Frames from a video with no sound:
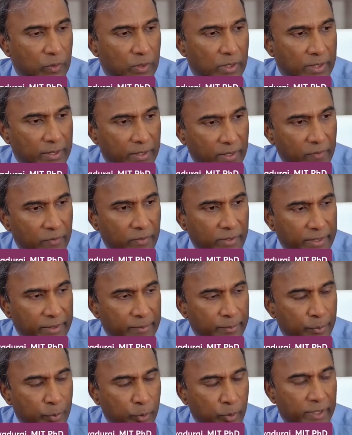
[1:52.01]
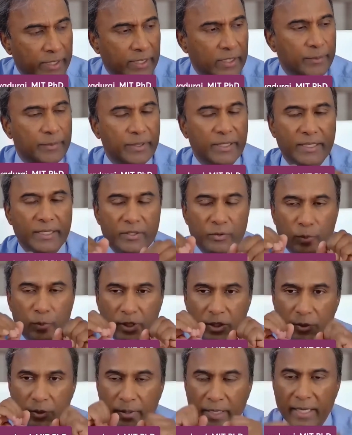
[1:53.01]
Another important element is
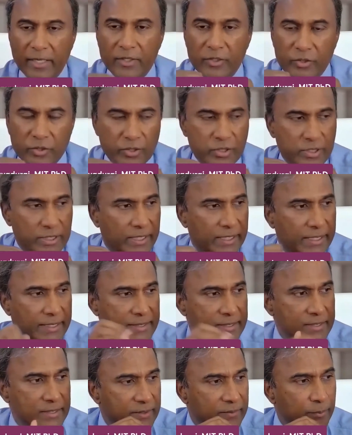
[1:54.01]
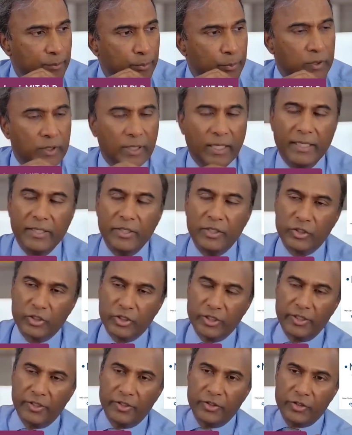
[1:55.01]
when you exercise, blood
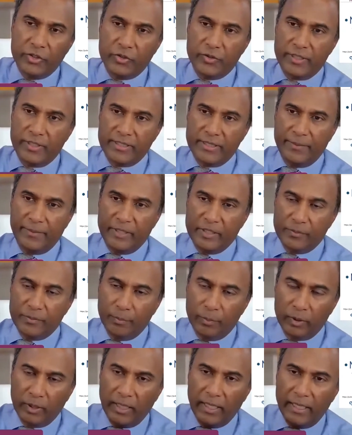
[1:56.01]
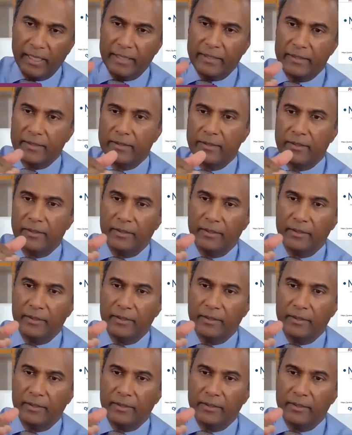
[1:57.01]
shear stress, that means blood